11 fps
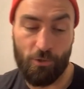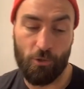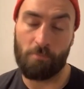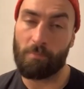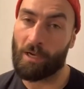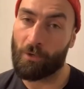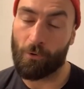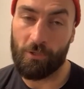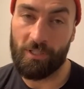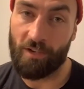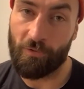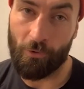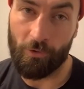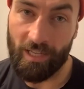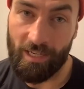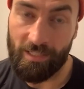jump across different
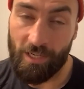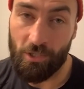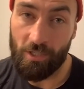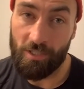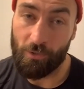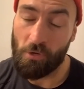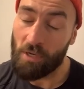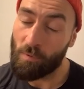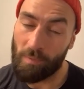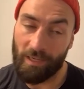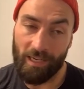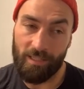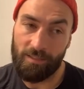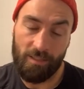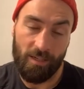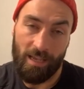organisations are going to come up
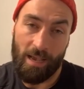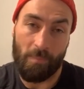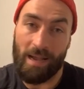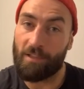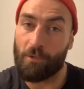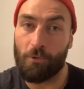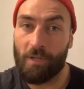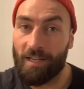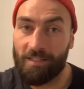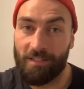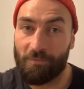against Amanda Nunes.